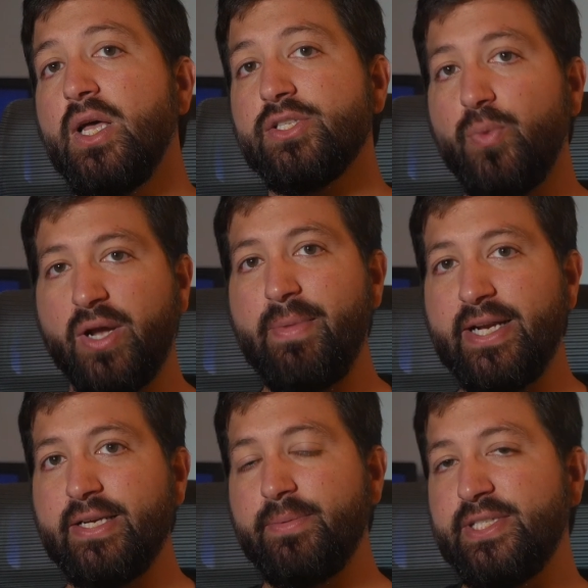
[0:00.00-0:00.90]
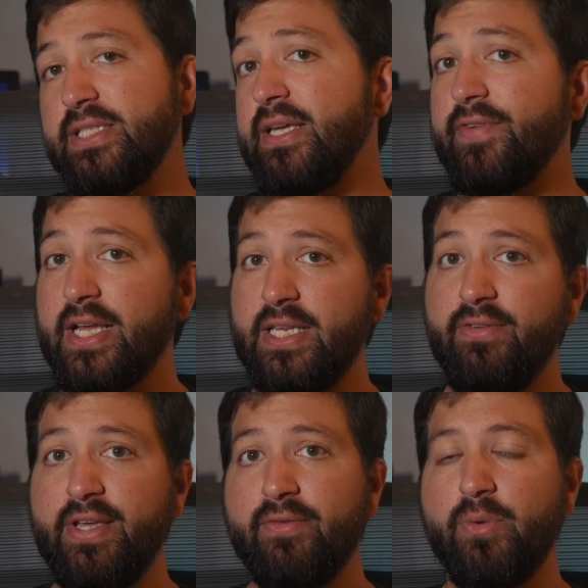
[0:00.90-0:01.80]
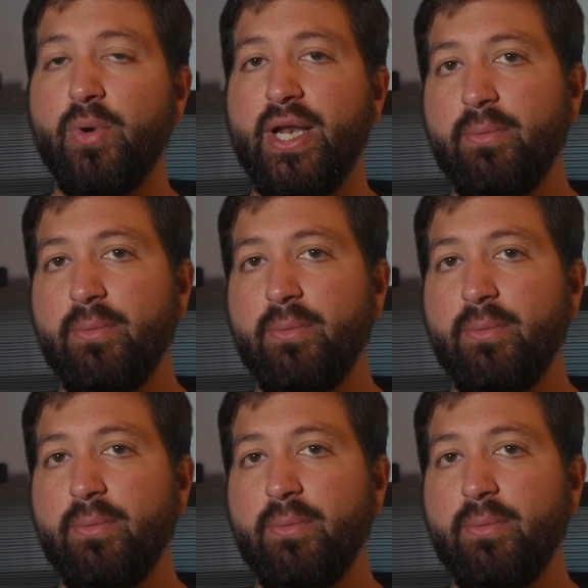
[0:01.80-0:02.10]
So welcome back to WCCF Tech TV, everyone.